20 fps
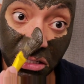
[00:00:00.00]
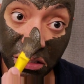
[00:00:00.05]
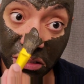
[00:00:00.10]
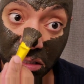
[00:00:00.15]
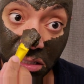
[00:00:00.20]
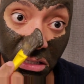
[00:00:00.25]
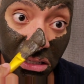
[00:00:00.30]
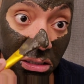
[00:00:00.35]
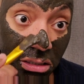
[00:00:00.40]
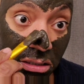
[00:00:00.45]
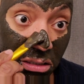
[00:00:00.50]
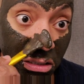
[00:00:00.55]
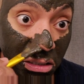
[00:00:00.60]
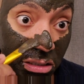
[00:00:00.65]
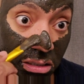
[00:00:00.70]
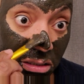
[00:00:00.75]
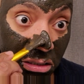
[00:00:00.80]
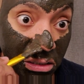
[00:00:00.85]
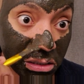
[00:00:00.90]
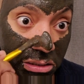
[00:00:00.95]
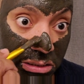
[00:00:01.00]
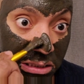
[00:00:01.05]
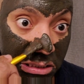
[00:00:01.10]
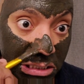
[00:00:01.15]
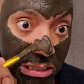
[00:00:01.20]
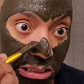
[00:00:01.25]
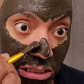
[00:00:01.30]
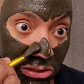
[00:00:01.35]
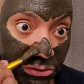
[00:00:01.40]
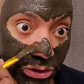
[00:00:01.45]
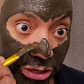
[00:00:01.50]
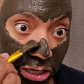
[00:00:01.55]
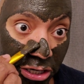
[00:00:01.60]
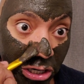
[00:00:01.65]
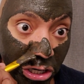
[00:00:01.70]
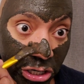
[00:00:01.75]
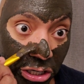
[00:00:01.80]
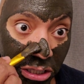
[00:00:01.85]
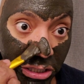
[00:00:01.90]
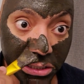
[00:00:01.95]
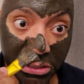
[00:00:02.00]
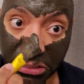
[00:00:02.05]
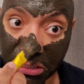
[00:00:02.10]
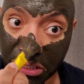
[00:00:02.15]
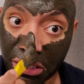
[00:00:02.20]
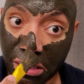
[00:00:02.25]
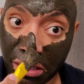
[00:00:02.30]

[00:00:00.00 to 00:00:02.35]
yoinkers.